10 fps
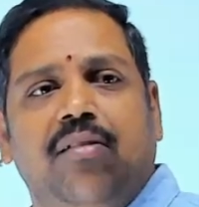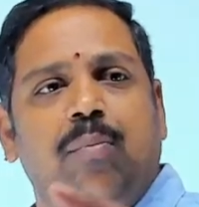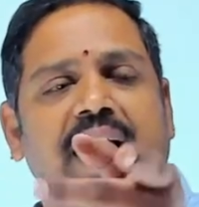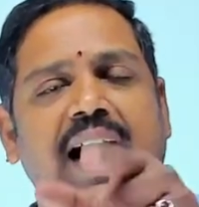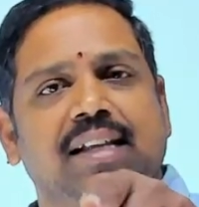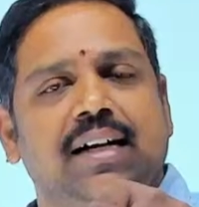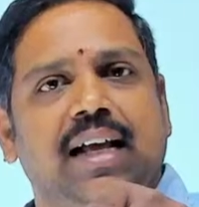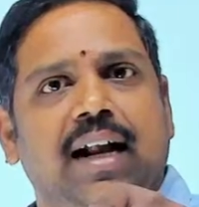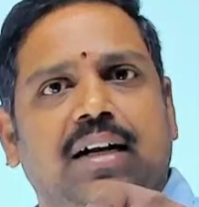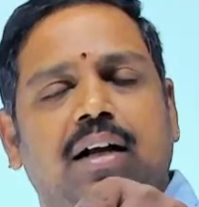be either
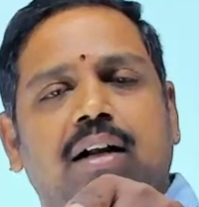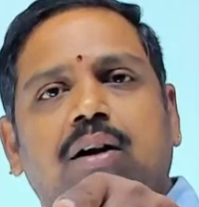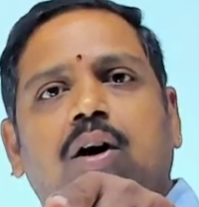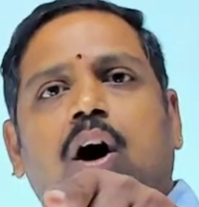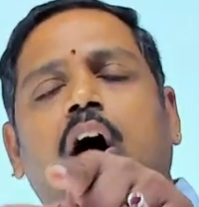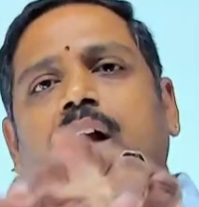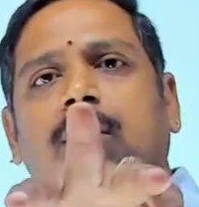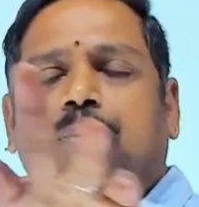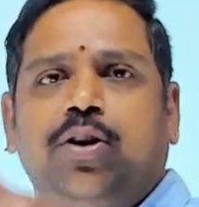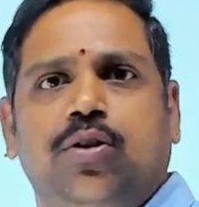director or a
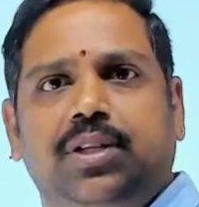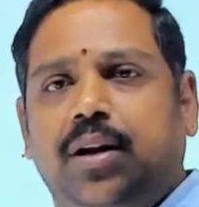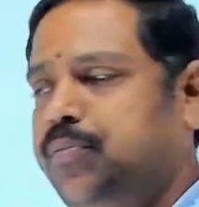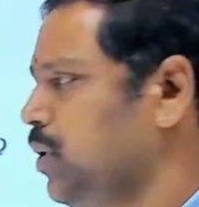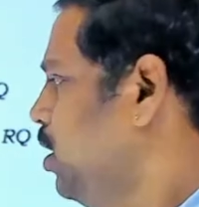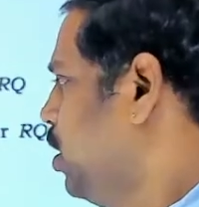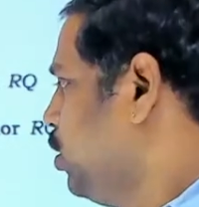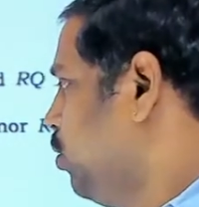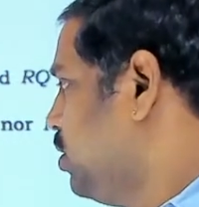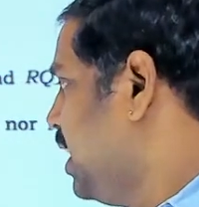producer.
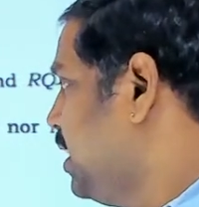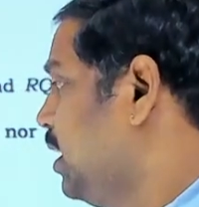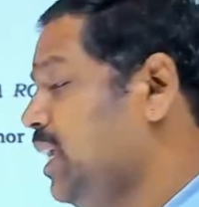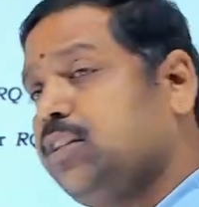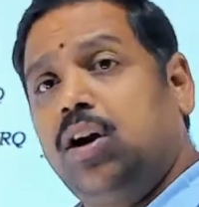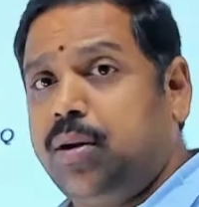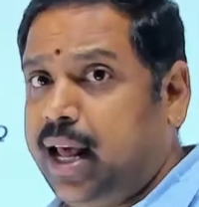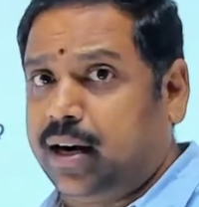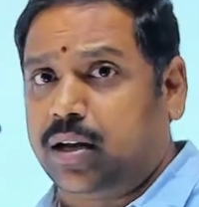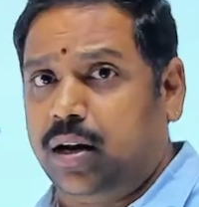You are saying that he is not a
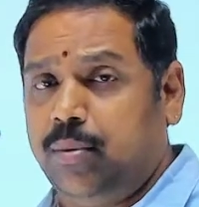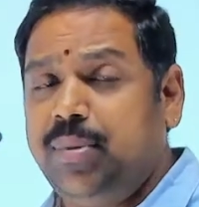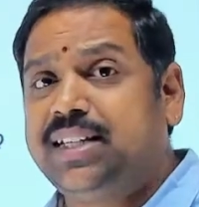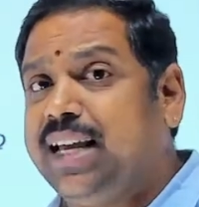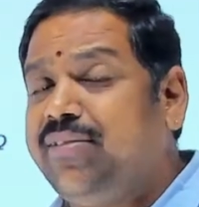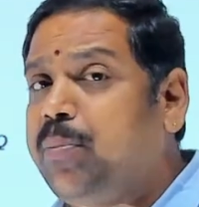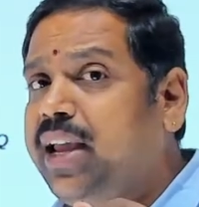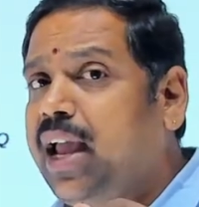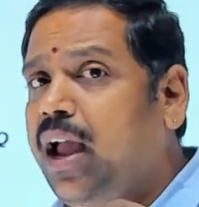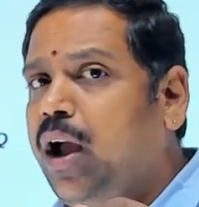director. Means he will
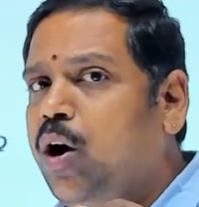be a